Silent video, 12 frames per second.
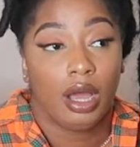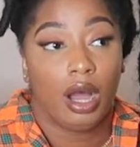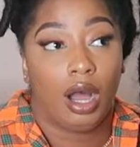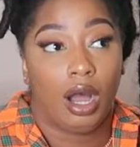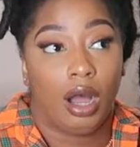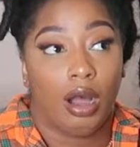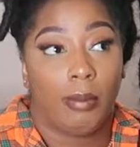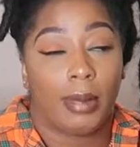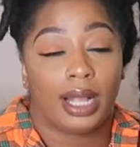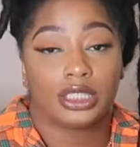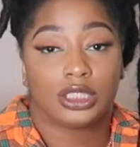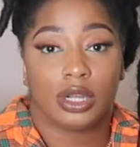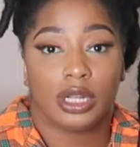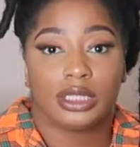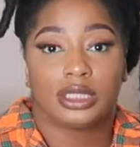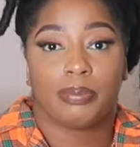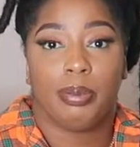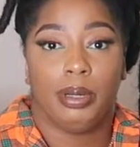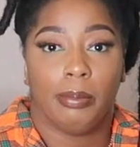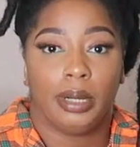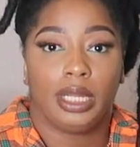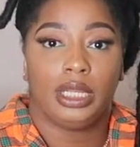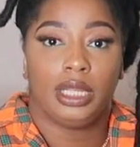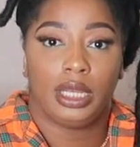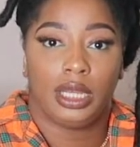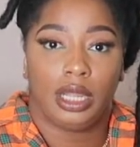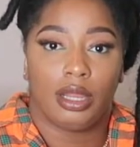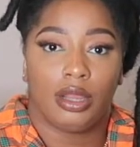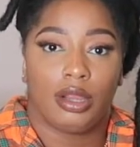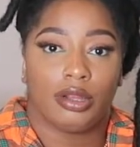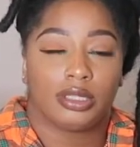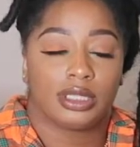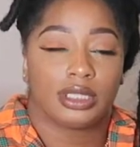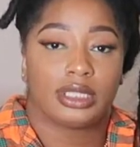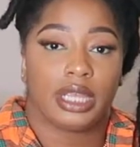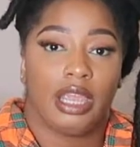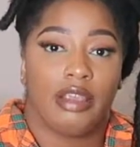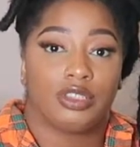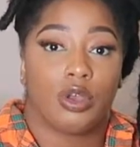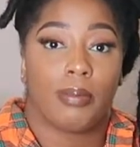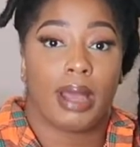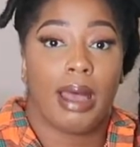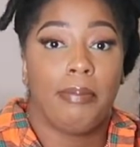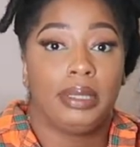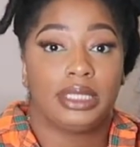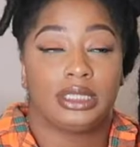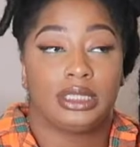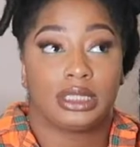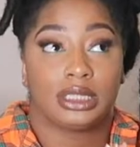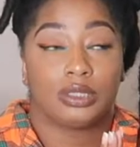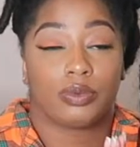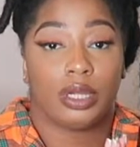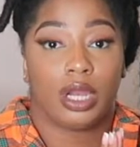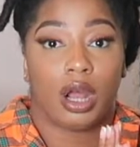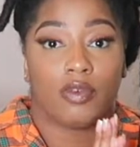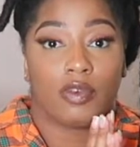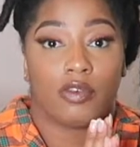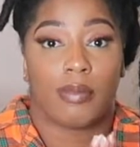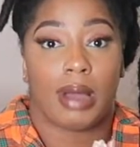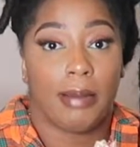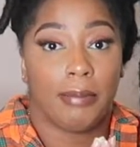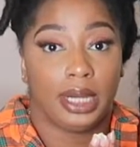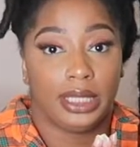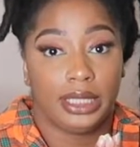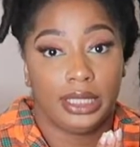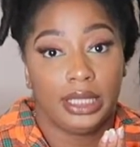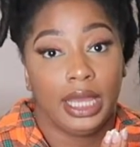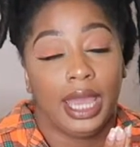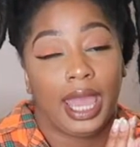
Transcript: I started to put money in there to save. So my business is ran off of my money.